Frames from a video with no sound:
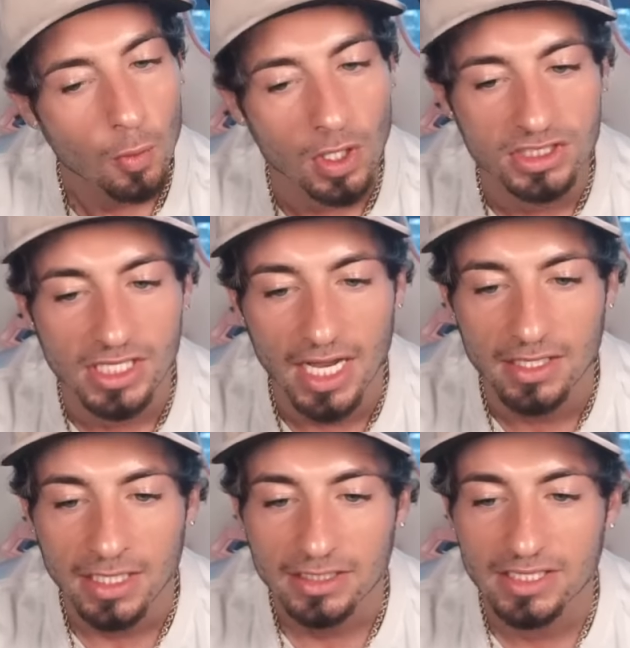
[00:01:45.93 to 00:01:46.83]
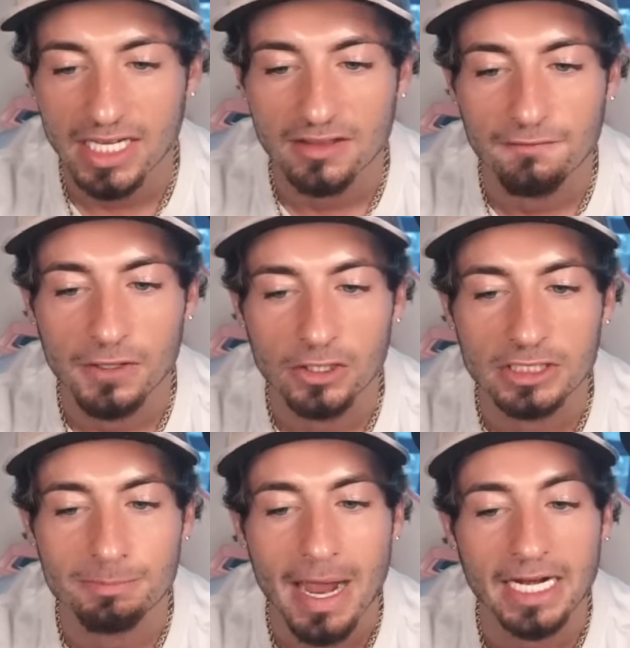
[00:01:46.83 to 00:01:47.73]
Once again, take the
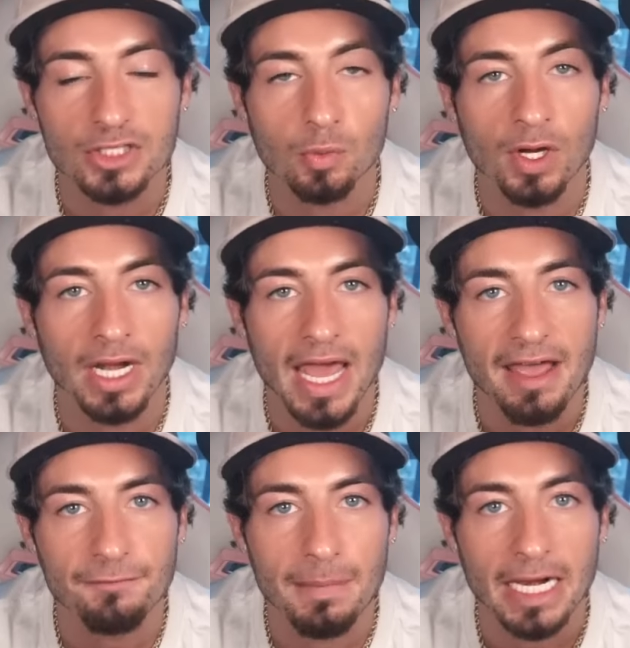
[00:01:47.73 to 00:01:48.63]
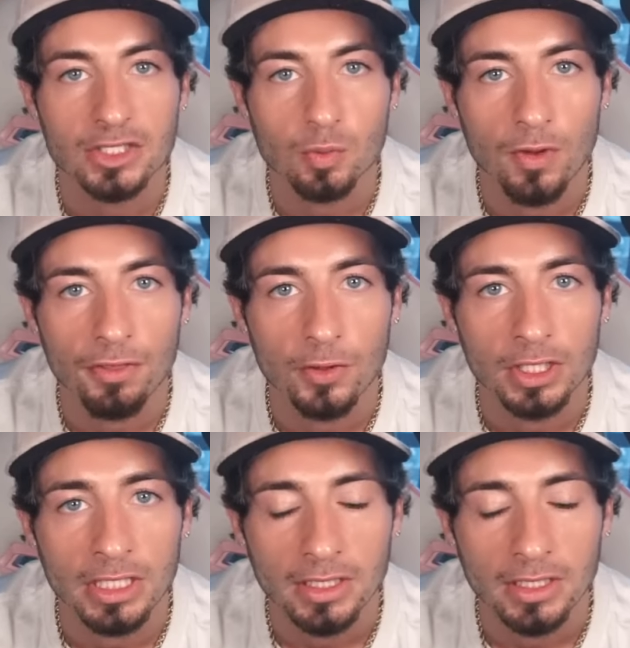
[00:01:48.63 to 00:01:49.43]
Phillies minus one and a half, minus 130.